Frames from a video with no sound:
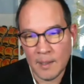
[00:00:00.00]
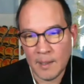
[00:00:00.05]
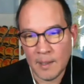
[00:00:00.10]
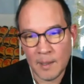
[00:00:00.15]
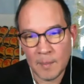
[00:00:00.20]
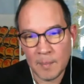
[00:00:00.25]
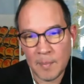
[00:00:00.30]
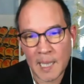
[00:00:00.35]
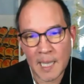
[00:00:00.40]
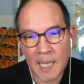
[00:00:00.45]

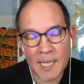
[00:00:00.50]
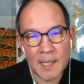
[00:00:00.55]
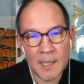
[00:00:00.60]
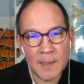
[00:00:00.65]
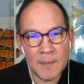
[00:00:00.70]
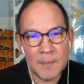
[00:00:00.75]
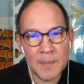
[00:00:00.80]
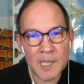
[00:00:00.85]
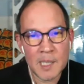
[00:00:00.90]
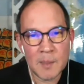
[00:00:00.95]
pen
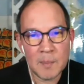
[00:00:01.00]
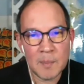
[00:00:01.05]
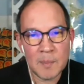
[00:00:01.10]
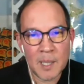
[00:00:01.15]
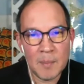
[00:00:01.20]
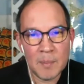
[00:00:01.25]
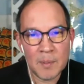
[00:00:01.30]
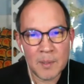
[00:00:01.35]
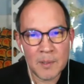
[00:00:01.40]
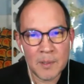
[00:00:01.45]
and piece of
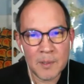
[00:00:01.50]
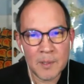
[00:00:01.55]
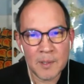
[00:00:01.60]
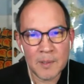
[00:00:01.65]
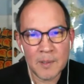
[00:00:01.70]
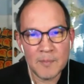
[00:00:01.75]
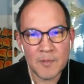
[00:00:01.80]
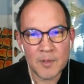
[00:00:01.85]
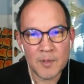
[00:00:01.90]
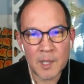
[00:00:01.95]
paper or
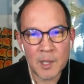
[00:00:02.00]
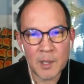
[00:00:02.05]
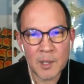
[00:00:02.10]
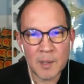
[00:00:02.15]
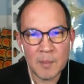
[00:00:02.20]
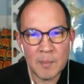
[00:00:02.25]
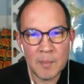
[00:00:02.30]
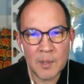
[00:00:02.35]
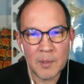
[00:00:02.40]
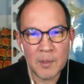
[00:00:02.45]
in front of your
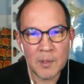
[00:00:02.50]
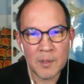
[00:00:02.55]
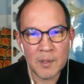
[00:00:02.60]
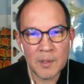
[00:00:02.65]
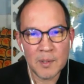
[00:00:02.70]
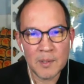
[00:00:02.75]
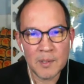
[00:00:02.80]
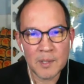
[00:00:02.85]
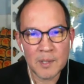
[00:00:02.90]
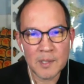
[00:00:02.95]
computer
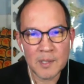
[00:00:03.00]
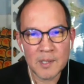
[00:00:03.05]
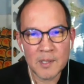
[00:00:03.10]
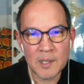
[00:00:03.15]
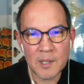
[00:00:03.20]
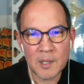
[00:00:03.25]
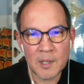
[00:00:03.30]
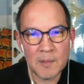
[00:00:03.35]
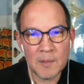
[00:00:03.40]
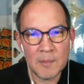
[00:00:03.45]
and just
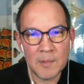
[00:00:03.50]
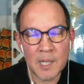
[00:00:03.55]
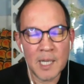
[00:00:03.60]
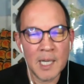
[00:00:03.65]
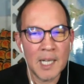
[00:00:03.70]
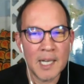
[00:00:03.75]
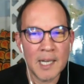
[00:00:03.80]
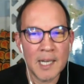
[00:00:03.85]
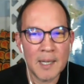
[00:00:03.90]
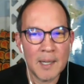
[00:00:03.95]
start
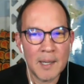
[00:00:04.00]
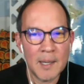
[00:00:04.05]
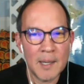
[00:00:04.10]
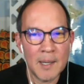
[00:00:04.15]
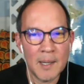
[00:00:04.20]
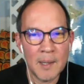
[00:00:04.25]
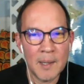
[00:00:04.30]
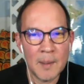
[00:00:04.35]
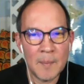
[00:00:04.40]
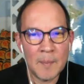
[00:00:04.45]
writing.
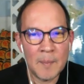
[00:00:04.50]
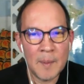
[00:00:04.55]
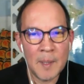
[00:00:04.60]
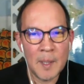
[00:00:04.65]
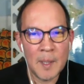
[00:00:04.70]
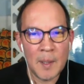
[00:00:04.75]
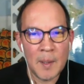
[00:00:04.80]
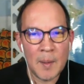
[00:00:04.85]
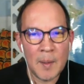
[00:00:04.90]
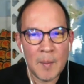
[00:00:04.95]

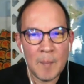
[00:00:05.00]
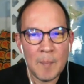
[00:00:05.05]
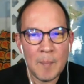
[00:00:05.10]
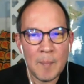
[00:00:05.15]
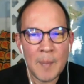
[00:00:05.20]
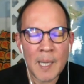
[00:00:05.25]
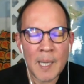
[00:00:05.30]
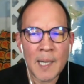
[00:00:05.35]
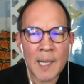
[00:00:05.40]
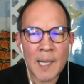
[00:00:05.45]

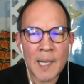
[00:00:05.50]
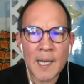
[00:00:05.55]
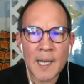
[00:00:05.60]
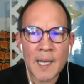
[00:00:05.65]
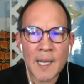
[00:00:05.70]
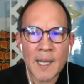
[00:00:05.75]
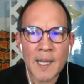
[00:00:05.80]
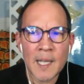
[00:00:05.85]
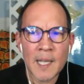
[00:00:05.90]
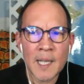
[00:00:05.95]
But
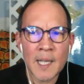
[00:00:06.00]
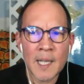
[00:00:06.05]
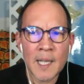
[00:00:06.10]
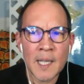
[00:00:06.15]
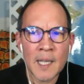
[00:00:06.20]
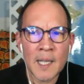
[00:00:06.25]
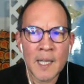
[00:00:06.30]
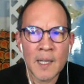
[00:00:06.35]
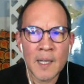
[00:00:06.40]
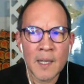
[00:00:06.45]
the
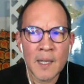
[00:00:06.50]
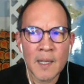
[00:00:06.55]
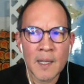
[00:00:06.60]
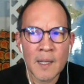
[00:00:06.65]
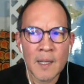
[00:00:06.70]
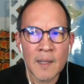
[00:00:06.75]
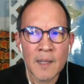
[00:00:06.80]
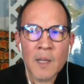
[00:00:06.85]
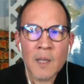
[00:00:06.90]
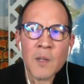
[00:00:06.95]

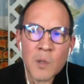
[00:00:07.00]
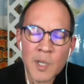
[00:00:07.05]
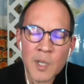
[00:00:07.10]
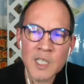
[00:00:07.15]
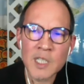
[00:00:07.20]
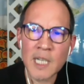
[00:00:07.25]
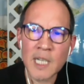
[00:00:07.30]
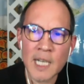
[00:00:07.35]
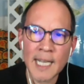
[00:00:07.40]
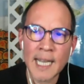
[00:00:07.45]
other question
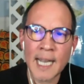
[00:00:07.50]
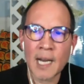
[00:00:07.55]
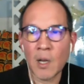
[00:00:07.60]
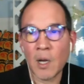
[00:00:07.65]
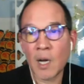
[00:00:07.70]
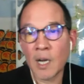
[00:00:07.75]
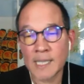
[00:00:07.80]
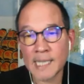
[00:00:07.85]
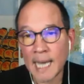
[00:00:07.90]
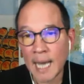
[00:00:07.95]
I get a lot
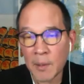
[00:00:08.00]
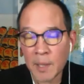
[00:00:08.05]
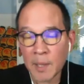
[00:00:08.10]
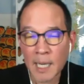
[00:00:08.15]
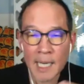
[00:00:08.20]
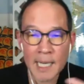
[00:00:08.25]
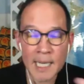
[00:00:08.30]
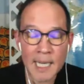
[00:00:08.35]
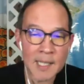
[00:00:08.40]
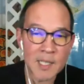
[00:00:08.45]
is, how can I
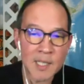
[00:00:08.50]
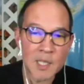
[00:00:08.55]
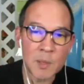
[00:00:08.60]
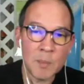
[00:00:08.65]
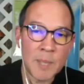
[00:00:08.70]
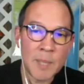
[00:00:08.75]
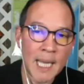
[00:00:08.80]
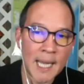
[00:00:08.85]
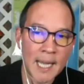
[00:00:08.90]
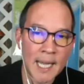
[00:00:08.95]
get to
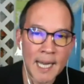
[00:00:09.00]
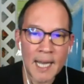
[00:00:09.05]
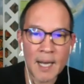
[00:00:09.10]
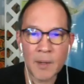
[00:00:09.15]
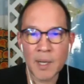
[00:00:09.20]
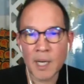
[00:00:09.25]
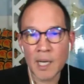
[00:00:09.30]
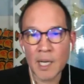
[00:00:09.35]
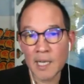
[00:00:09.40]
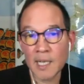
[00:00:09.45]
Japan? How
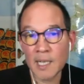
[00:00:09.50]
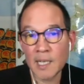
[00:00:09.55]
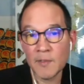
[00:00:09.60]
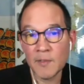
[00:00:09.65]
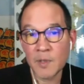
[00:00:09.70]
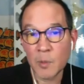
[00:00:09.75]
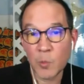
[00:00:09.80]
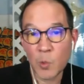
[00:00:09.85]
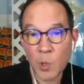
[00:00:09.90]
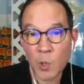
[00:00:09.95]
can I live
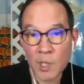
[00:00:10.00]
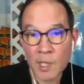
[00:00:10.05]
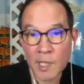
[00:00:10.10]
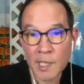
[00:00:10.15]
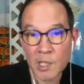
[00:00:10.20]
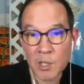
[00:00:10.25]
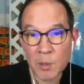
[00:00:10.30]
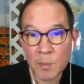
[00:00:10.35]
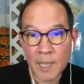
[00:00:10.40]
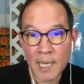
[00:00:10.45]
and work in
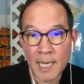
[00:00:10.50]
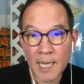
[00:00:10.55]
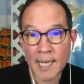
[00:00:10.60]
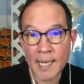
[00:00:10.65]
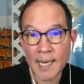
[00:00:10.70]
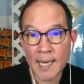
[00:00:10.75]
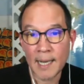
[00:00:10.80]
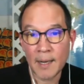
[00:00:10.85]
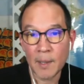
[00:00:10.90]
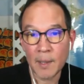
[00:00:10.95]
Japan?
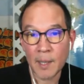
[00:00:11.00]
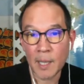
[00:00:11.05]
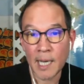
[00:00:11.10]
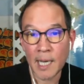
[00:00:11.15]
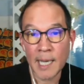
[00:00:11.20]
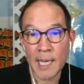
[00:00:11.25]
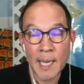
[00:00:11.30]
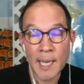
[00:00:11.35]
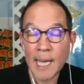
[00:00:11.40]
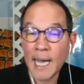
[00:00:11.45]
How can
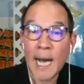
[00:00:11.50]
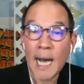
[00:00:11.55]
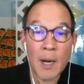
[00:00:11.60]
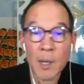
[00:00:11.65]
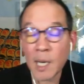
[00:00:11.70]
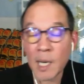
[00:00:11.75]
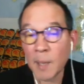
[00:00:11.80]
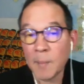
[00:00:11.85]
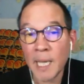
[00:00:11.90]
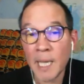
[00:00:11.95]

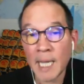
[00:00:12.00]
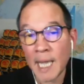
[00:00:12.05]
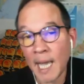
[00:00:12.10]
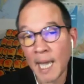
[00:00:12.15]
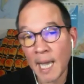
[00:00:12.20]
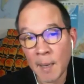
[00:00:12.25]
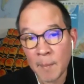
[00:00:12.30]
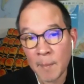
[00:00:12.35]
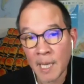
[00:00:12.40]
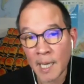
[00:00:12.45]
I make
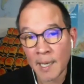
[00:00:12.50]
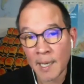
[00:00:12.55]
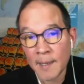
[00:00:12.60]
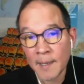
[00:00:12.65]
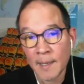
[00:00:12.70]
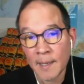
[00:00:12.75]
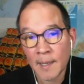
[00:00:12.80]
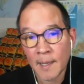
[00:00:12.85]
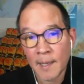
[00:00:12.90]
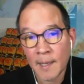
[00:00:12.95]
anime?
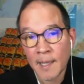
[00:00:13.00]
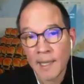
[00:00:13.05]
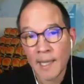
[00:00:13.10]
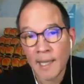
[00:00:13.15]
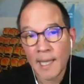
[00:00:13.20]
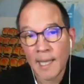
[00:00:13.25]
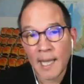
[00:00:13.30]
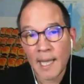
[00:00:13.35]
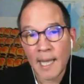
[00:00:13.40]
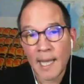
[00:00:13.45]

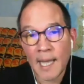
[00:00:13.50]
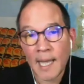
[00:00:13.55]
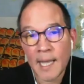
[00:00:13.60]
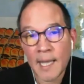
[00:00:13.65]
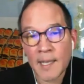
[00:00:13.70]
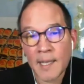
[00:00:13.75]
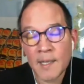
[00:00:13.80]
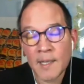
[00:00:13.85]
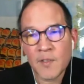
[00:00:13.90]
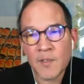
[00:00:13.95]
Mm-hmm.
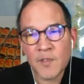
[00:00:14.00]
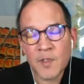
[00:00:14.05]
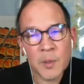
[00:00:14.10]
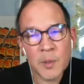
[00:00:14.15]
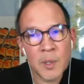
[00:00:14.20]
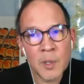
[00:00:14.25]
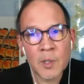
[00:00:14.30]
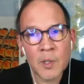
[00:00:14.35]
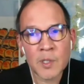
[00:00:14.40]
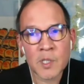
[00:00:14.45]
And a few
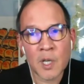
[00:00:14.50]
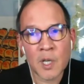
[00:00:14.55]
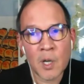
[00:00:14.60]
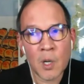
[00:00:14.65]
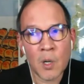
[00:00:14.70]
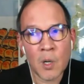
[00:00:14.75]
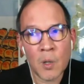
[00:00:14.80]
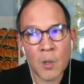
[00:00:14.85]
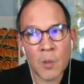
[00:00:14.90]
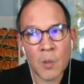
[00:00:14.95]
years
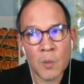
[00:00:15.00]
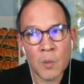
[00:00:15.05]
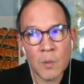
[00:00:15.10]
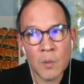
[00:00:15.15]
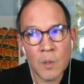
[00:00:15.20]
ago,